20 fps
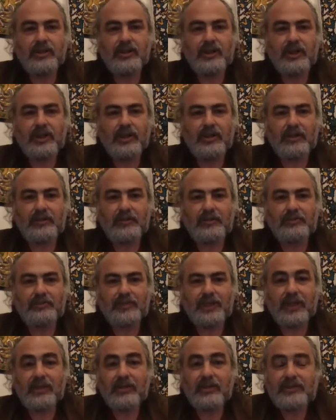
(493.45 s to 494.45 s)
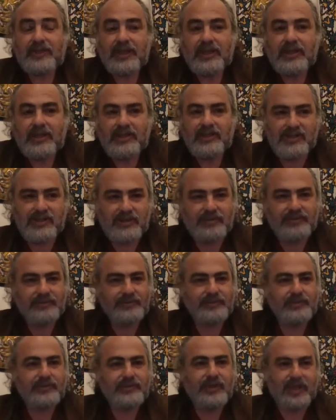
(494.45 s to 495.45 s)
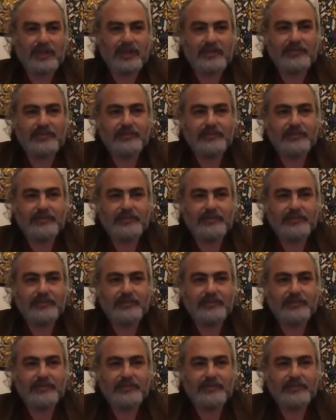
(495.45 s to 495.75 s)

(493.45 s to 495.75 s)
kind of take us through that.